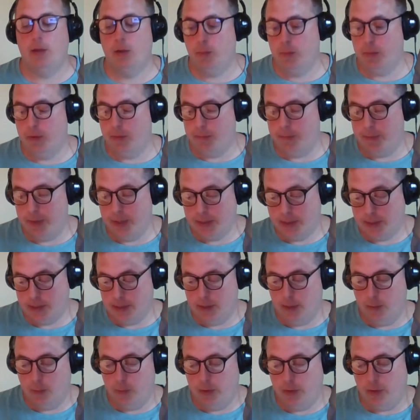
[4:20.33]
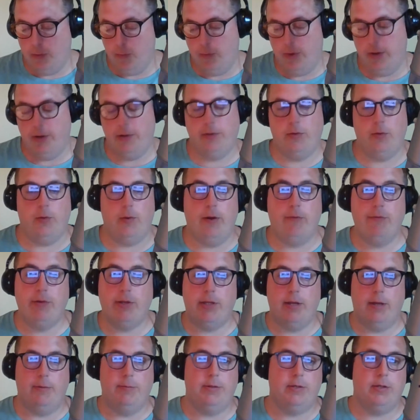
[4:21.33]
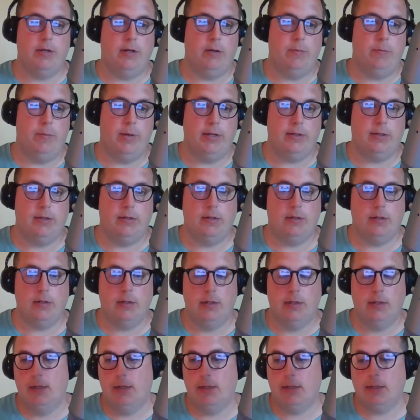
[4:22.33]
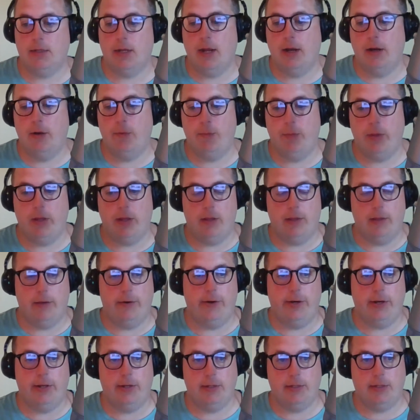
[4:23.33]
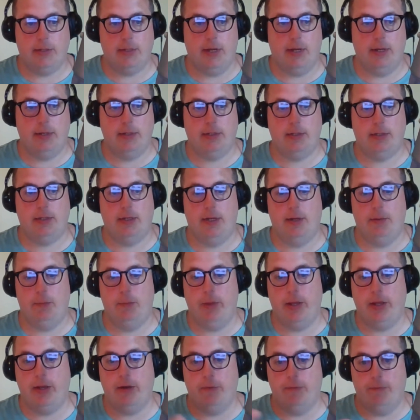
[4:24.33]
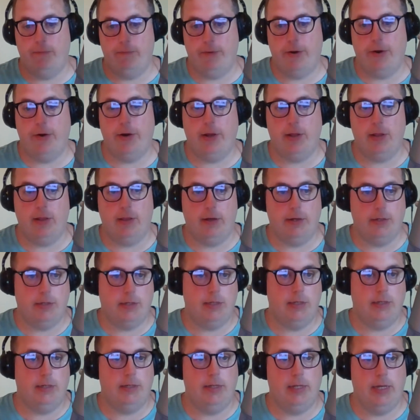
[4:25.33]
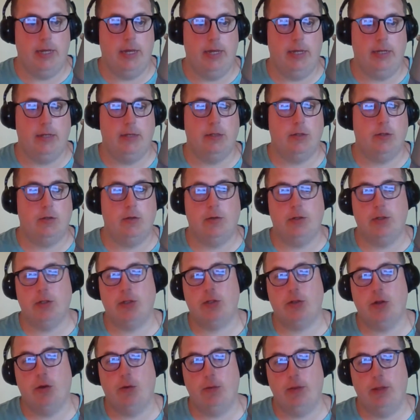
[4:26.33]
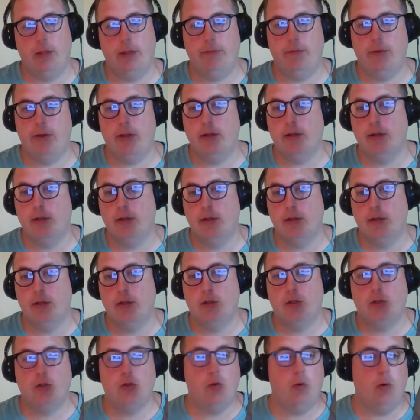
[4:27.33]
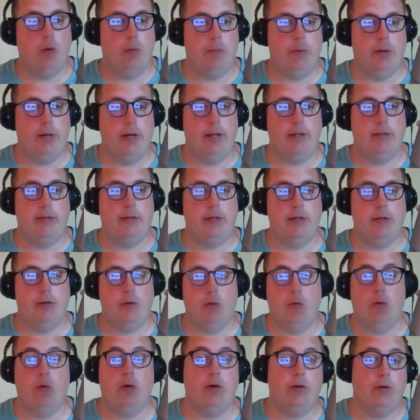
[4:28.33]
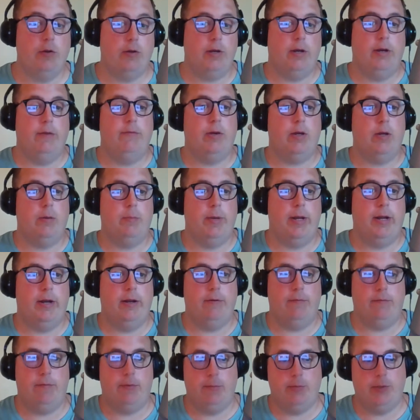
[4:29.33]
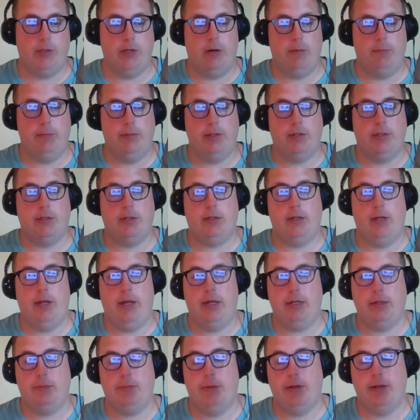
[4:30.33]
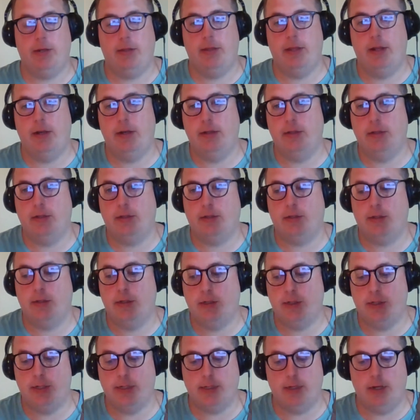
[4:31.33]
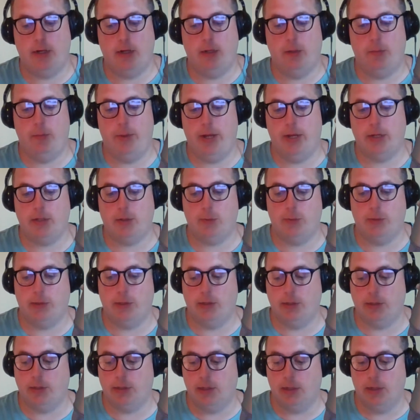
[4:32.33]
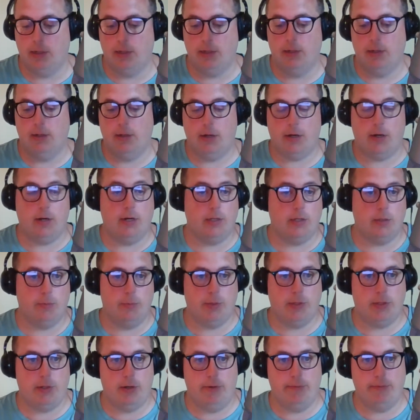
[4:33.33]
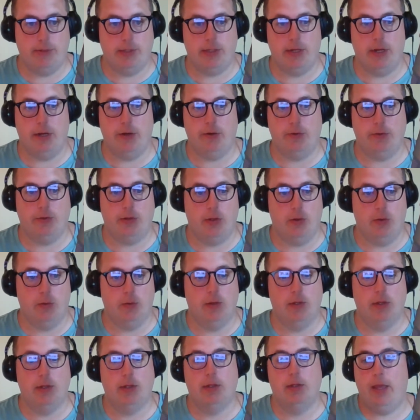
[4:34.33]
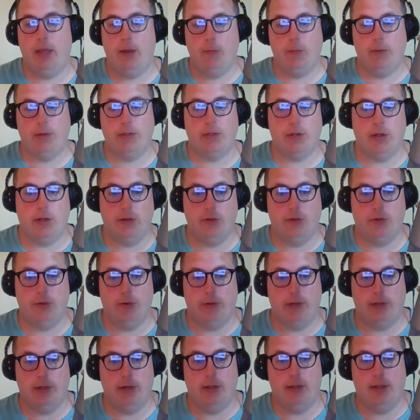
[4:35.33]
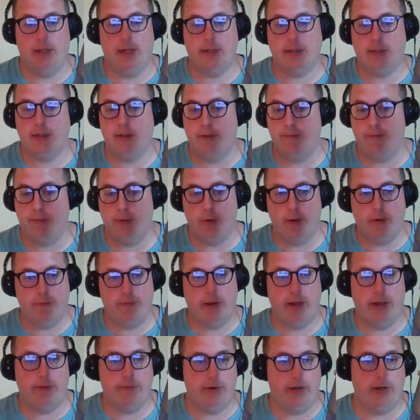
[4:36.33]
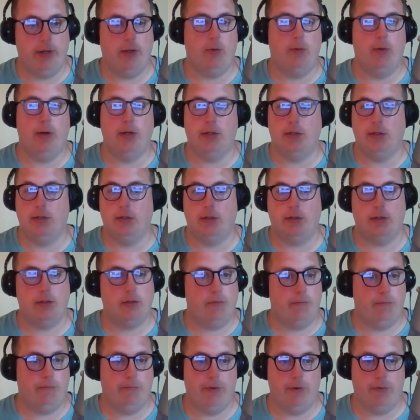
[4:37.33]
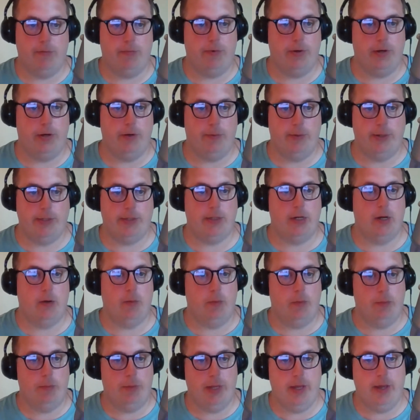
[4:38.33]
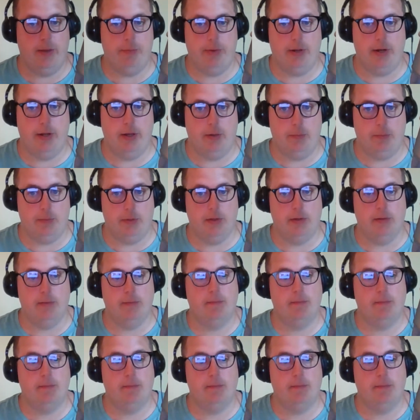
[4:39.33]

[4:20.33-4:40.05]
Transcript: But basically what you want to do every time you send a message is kind of be clear and concise and make a very clear CTA. So just don't leave it too open-ended, or you can even come at it from Jeremy's aspect that he's suggested in the past, which is a customer service angle too. Hey, we saw you joined your list. If you ever have any questions, feel free to reach out. We'd be happy to help you.